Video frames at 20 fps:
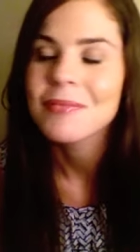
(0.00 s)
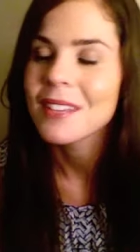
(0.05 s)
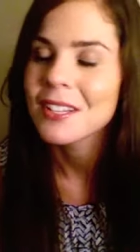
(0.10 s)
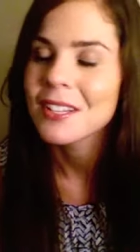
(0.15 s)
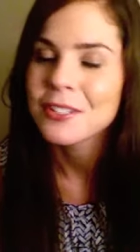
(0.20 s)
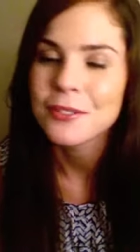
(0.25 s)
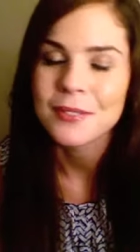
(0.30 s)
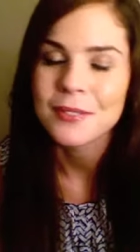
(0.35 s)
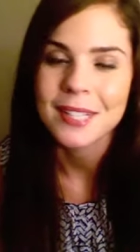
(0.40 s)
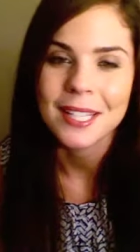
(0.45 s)

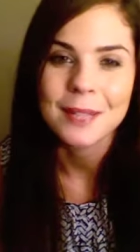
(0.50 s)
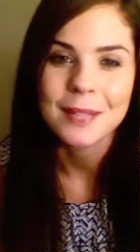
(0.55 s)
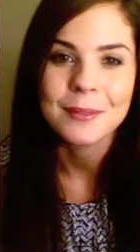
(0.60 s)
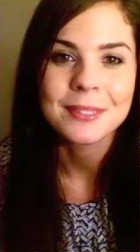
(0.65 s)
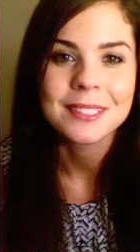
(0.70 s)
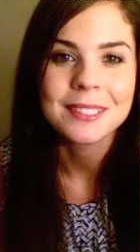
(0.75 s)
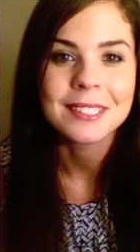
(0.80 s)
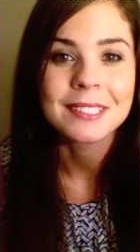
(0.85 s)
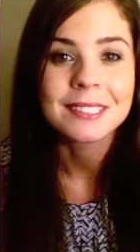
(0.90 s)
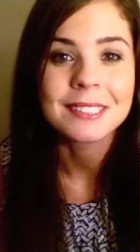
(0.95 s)
she was like, it
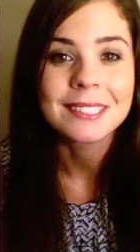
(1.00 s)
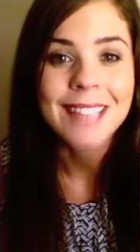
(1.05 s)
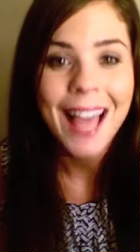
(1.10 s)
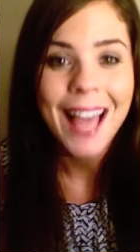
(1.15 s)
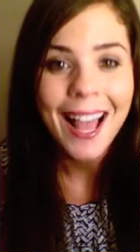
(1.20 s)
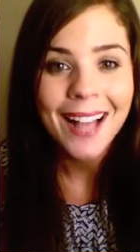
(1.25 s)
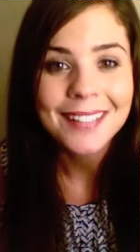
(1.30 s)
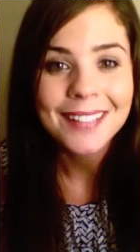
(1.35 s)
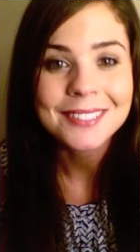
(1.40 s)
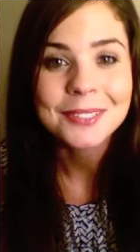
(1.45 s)
was the
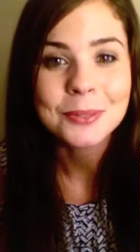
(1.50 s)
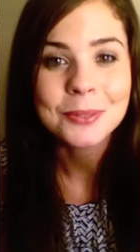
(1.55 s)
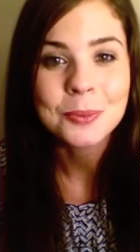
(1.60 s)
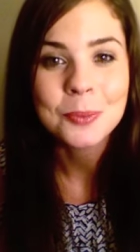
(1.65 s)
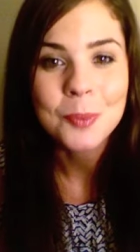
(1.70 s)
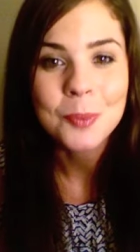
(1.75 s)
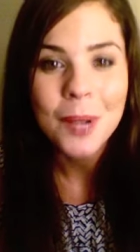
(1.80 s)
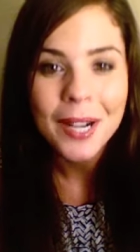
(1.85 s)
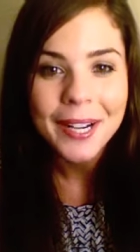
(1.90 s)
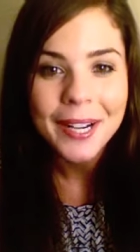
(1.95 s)
last
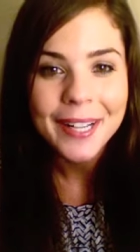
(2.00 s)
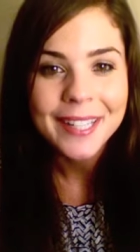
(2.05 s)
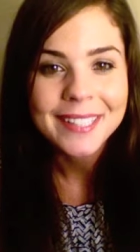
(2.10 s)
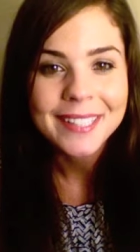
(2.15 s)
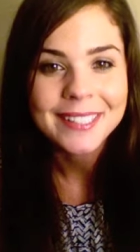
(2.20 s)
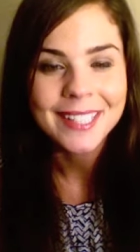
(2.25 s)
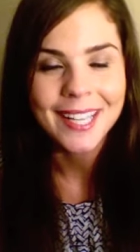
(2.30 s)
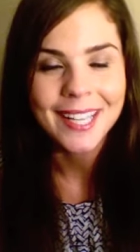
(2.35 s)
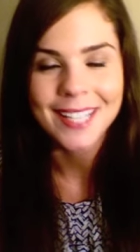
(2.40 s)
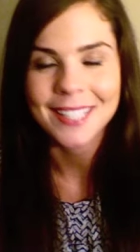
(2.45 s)

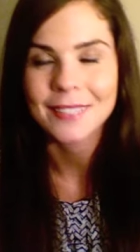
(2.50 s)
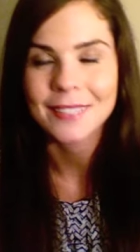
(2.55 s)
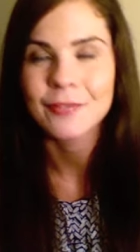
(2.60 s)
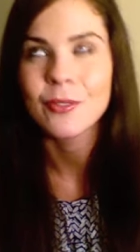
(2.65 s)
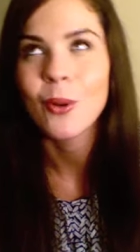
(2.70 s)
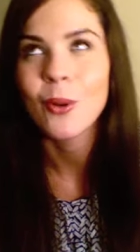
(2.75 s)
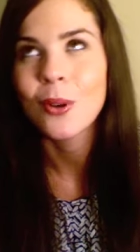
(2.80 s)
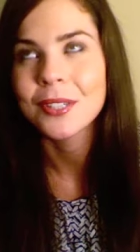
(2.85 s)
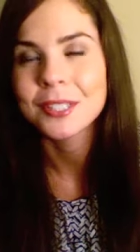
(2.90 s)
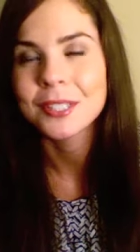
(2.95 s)
one. Like, of
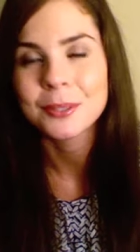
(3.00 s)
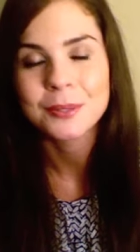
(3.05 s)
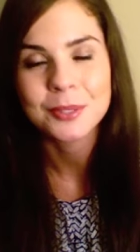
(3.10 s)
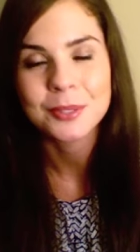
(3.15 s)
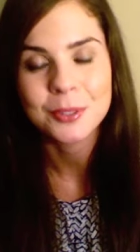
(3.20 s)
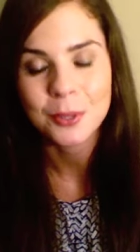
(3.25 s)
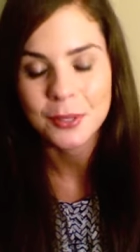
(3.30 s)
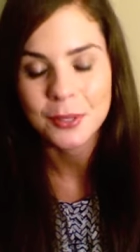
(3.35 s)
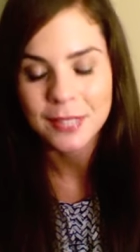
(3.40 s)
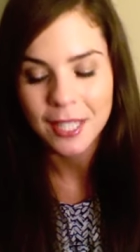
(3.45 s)
course, it was
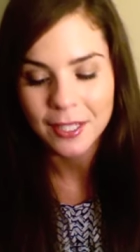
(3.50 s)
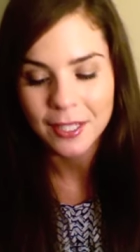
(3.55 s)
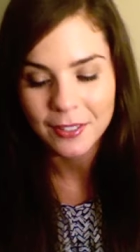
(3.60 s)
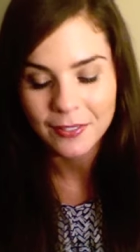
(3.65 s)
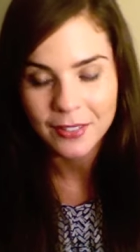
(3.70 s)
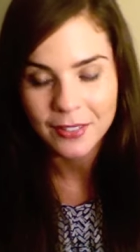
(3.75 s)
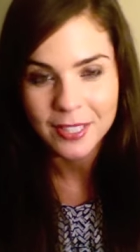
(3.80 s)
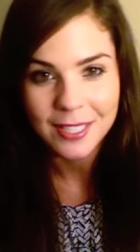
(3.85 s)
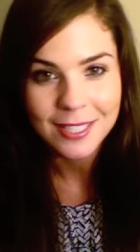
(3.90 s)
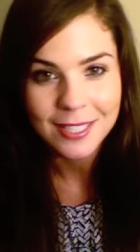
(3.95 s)
sold out
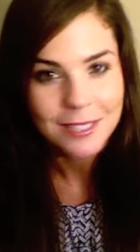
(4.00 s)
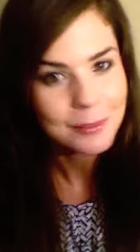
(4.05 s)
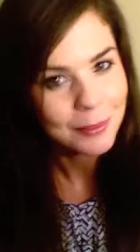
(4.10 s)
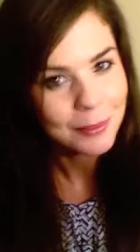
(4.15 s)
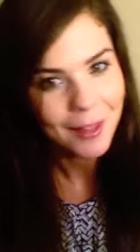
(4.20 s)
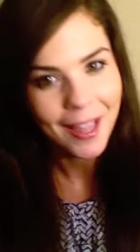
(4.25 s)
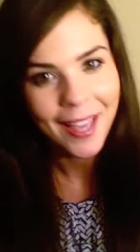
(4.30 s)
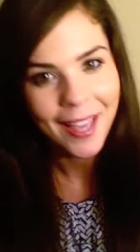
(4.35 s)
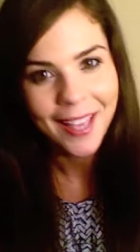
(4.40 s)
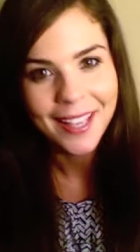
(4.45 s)
of the
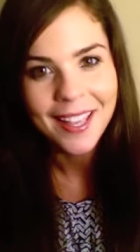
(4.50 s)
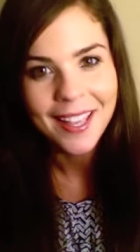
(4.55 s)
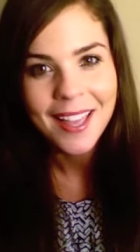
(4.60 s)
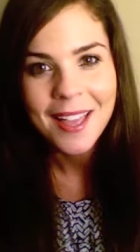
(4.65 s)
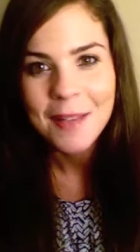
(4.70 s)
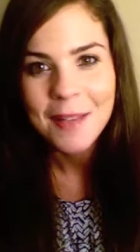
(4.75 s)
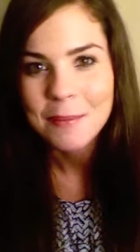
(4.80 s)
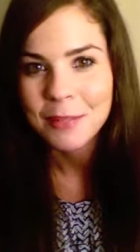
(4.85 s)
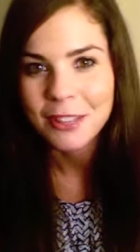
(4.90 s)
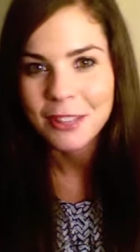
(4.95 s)
display,
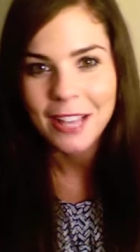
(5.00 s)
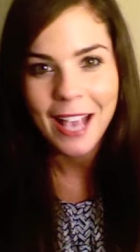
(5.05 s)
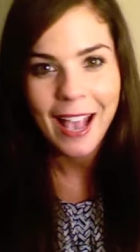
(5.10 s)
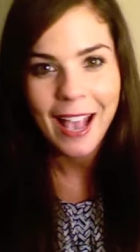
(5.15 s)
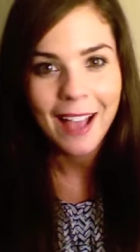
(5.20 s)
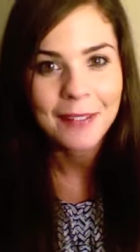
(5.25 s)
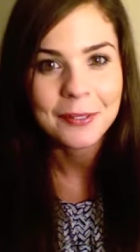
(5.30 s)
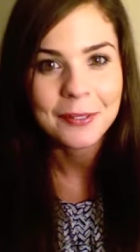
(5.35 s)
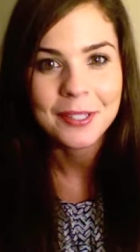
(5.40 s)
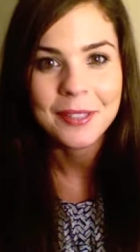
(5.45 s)
but they
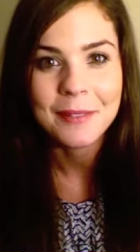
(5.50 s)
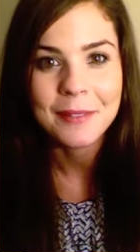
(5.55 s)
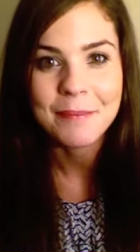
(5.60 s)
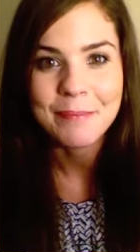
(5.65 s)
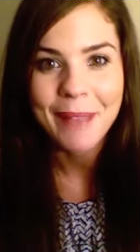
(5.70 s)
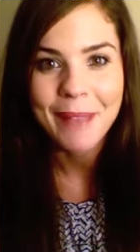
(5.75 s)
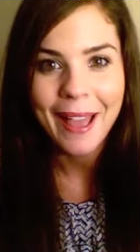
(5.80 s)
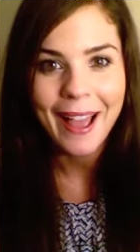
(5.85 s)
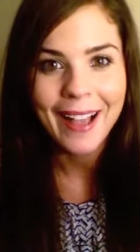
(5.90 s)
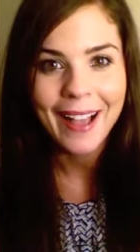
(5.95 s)
had one in the
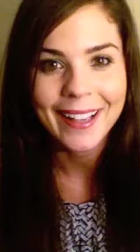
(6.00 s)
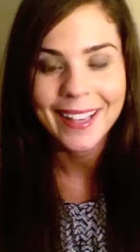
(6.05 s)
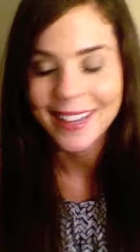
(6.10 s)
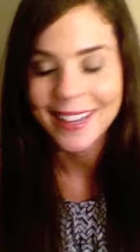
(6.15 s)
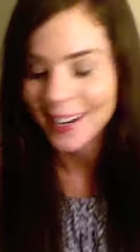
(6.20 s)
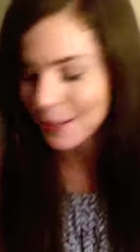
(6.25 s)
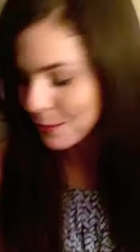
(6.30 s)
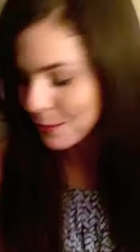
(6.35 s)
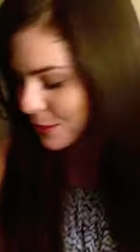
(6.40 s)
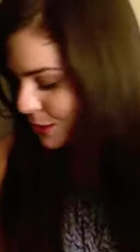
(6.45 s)
back,
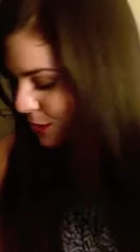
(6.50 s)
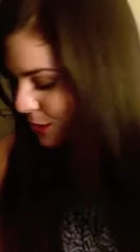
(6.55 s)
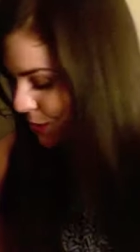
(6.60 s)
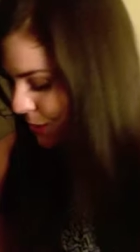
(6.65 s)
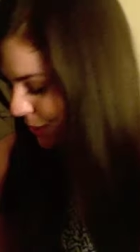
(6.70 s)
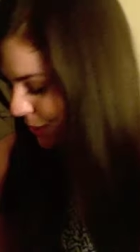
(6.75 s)
and I'm just